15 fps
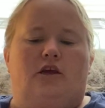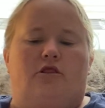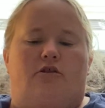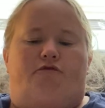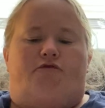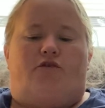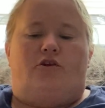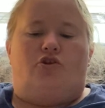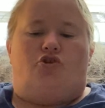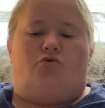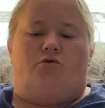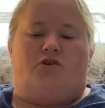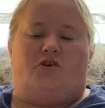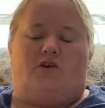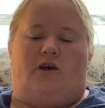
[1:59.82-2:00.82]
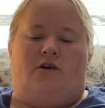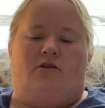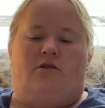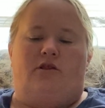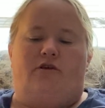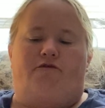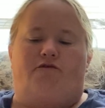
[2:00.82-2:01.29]
The front door
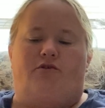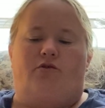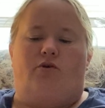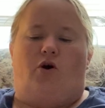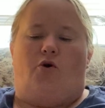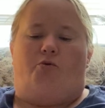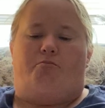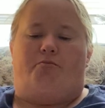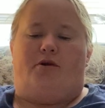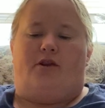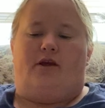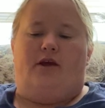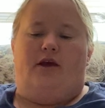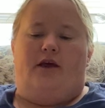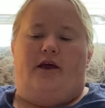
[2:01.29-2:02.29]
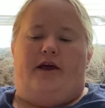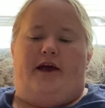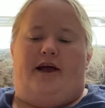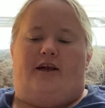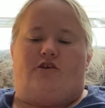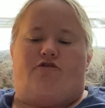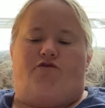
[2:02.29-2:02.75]
suddenly flew open. As